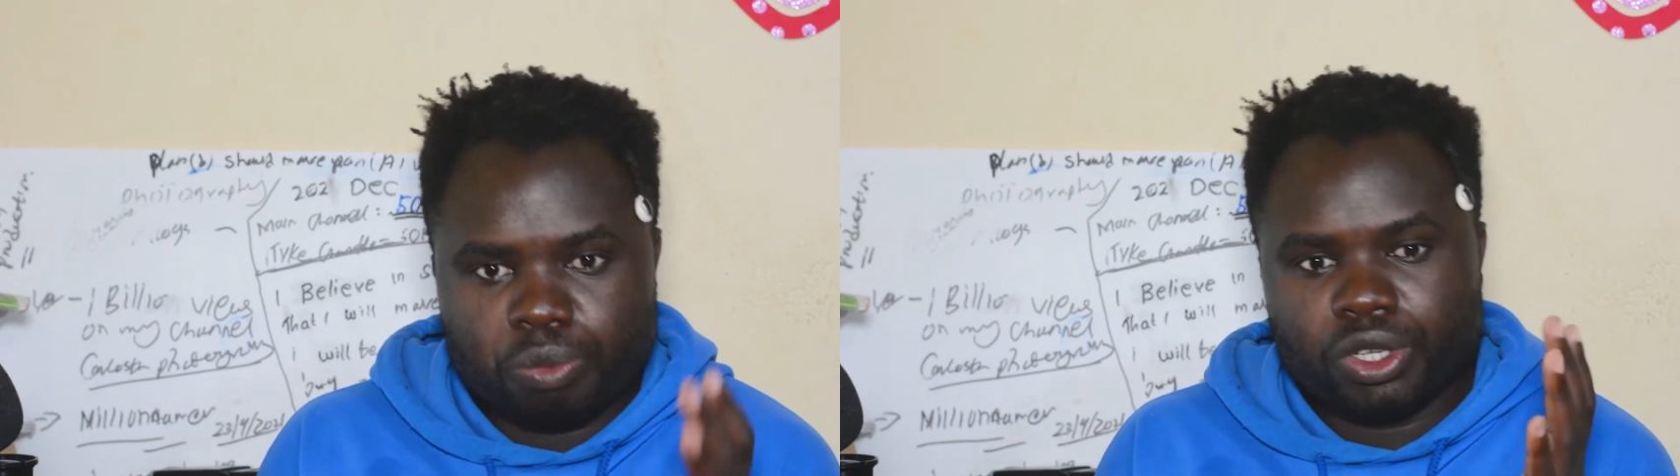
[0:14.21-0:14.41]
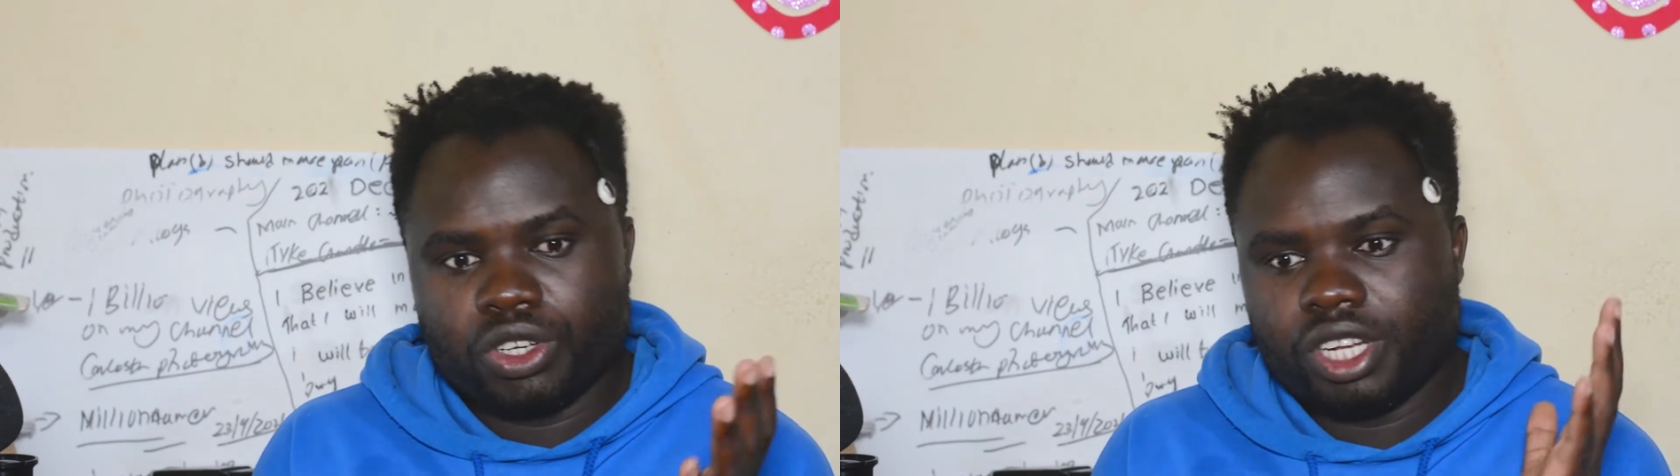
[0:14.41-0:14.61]

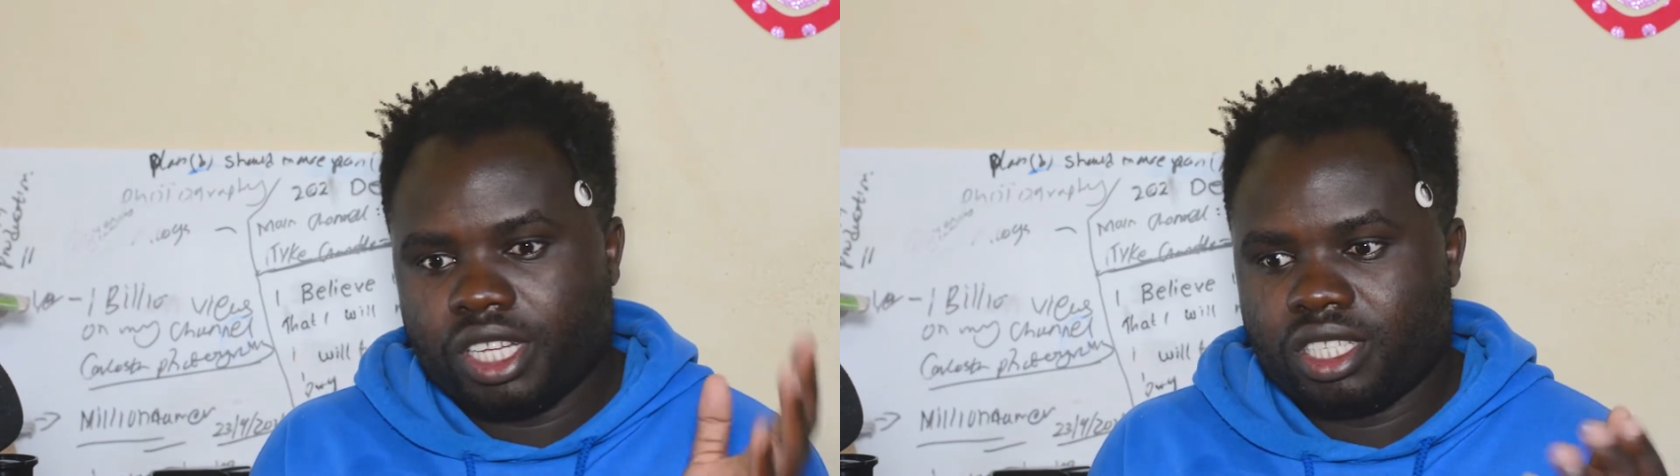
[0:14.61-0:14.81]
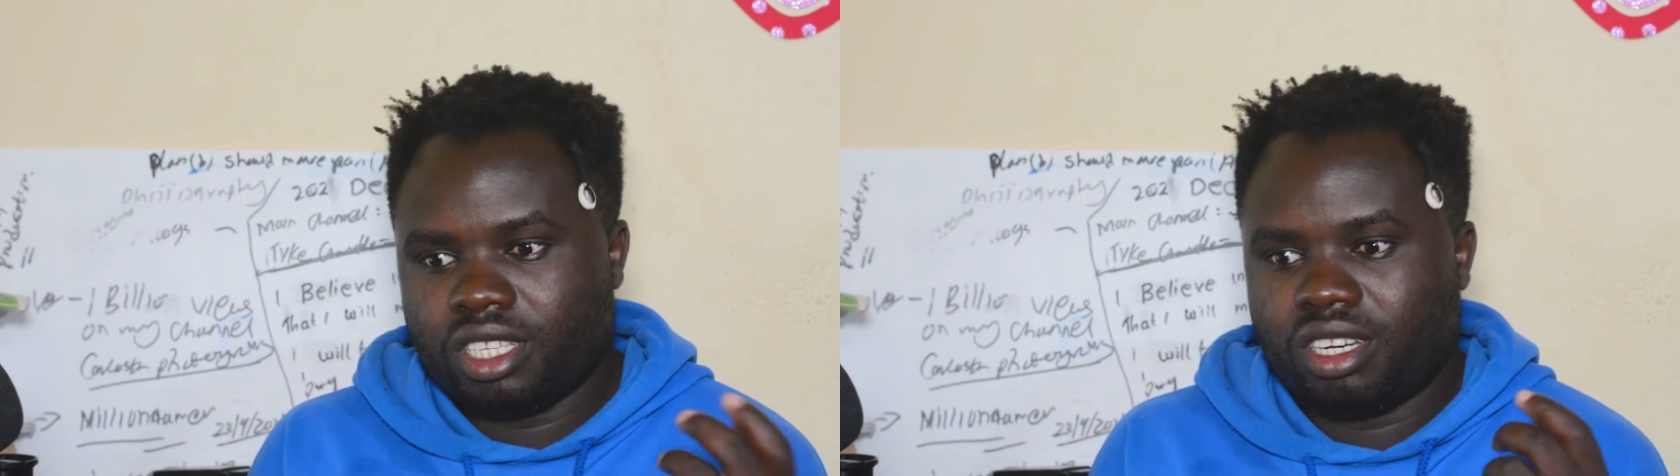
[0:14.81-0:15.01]
To be
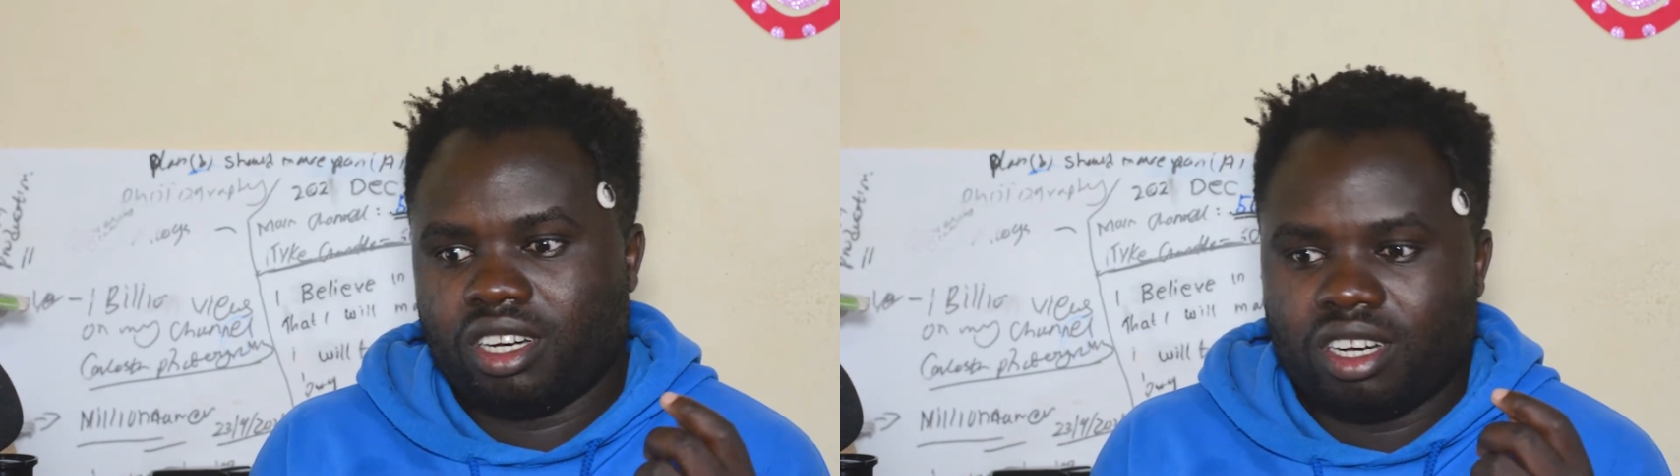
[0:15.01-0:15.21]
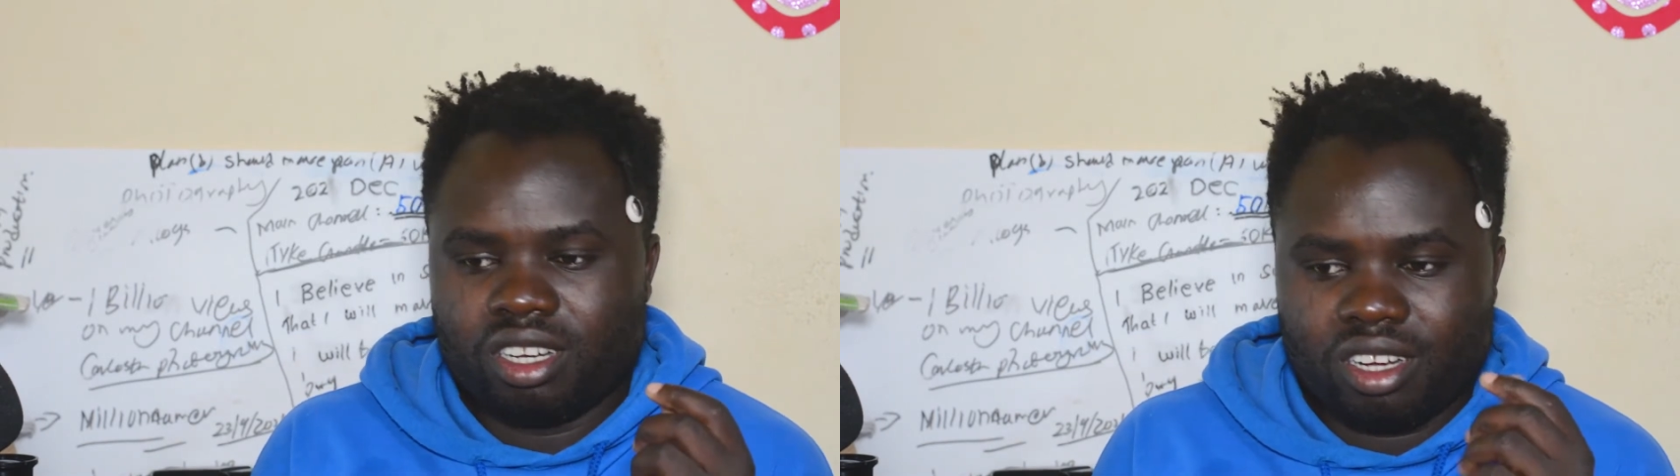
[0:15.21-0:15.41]

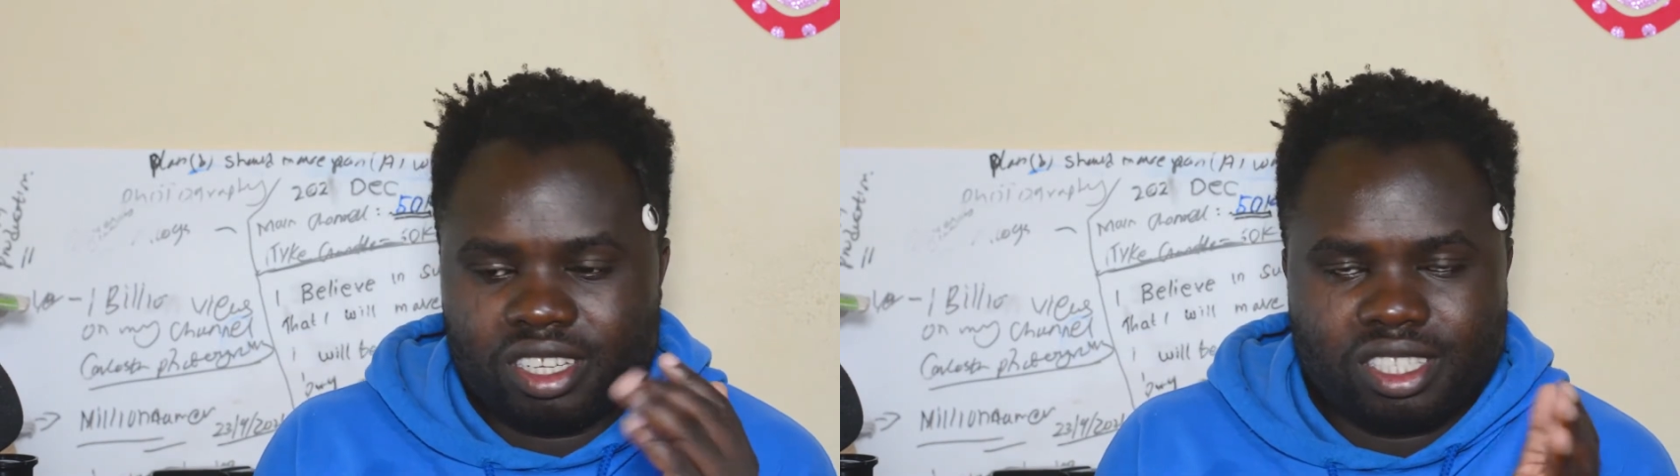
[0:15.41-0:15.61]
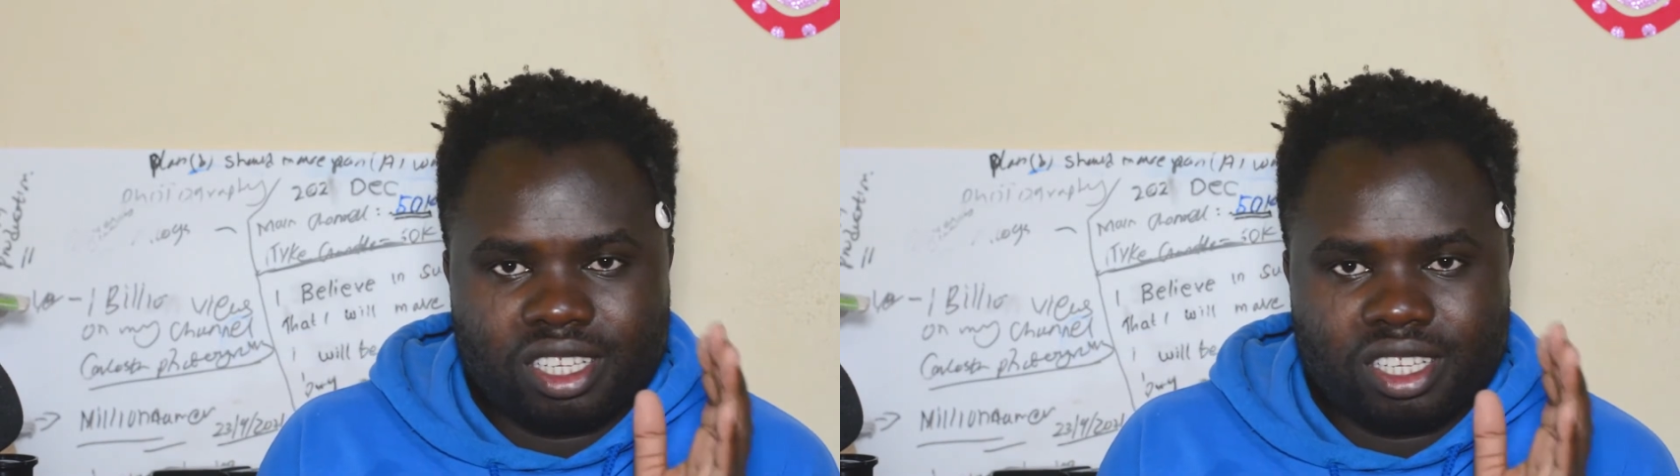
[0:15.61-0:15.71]
honest, I